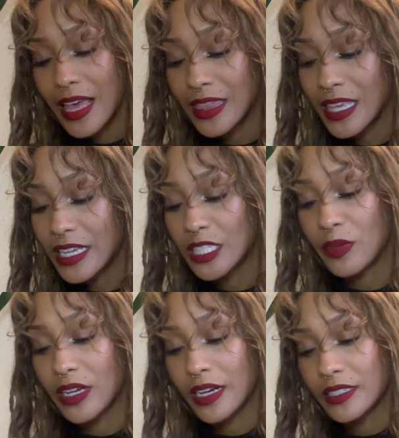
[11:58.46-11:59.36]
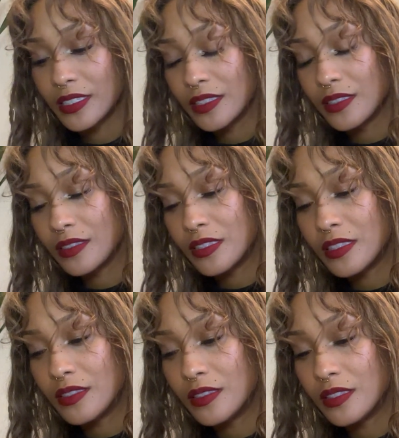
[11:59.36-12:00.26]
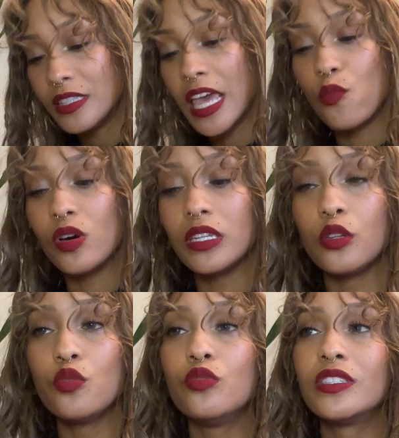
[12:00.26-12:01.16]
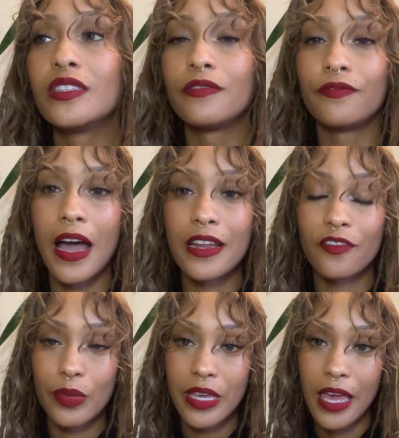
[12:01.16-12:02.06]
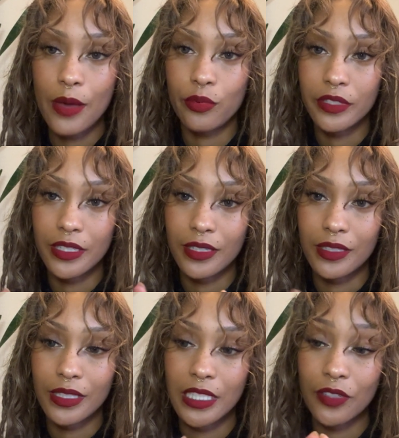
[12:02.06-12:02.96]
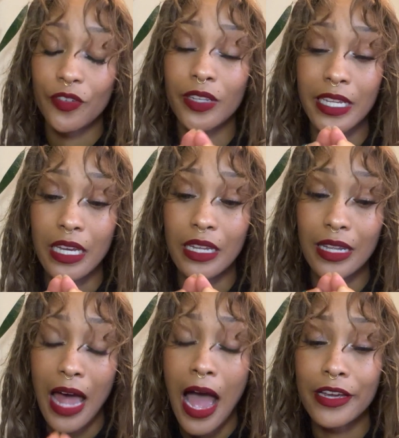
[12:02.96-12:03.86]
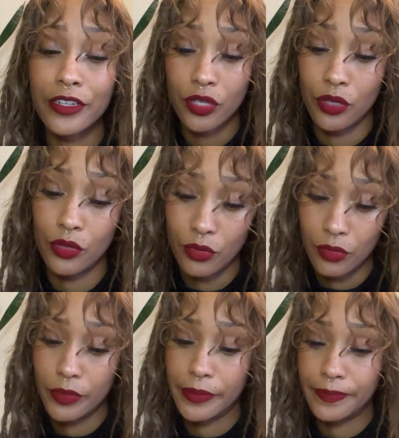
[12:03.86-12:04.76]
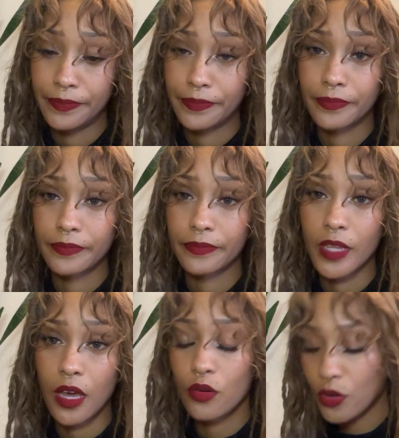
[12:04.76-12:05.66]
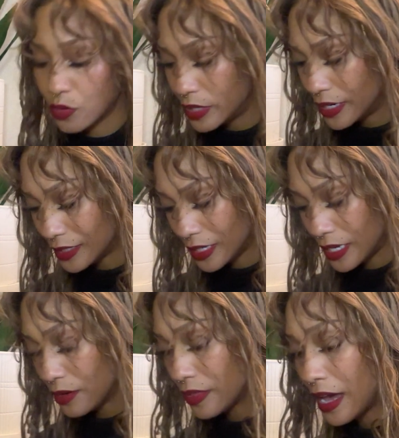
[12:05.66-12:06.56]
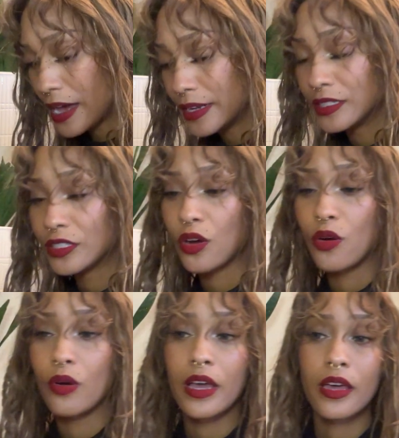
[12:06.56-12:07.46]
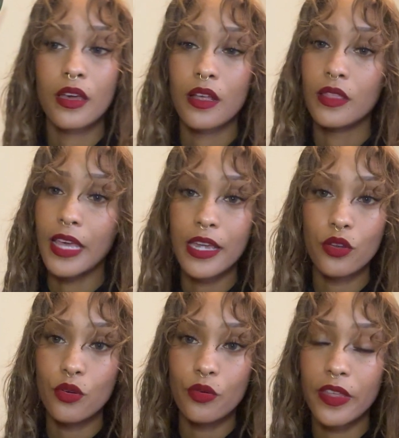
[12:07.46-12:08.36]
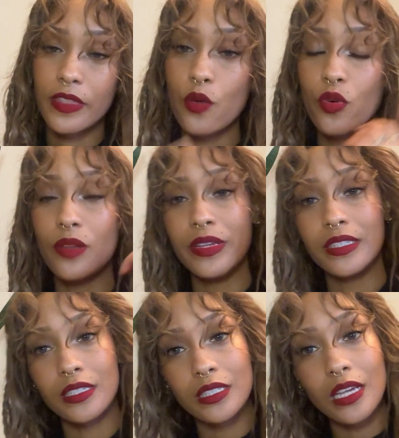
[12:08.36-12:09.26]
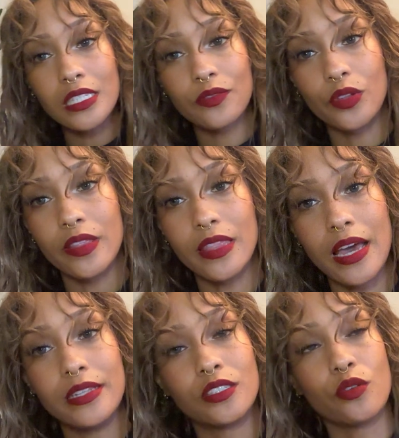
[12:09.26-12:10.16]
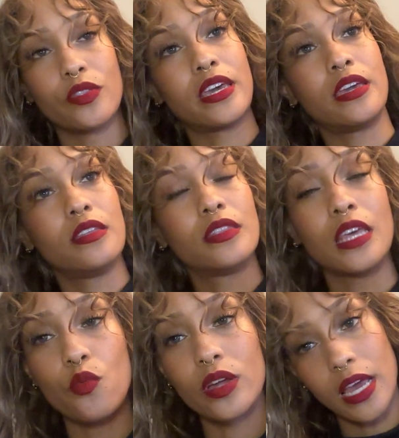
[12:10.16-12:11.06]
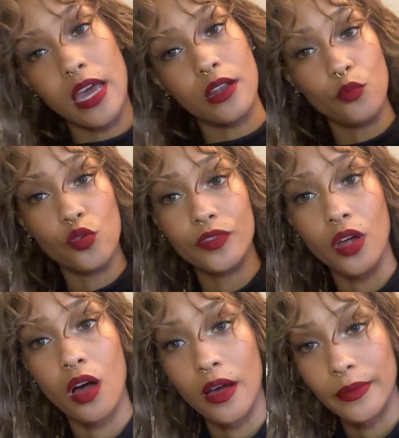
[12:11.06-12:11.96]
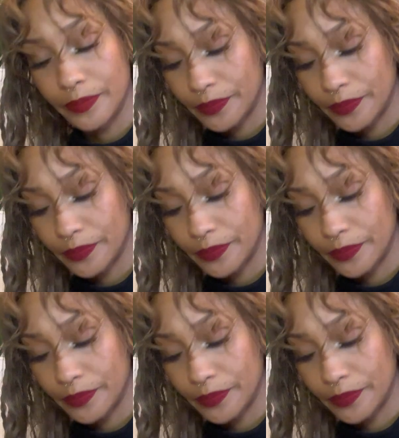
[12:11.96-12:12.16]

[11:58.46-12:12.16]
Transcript: think it's because they would lose the fight of being able to successfully lie you. I don't know who needed to hear that. And so they knew that they wouldn't be successful in that, so they went ahead and moved on.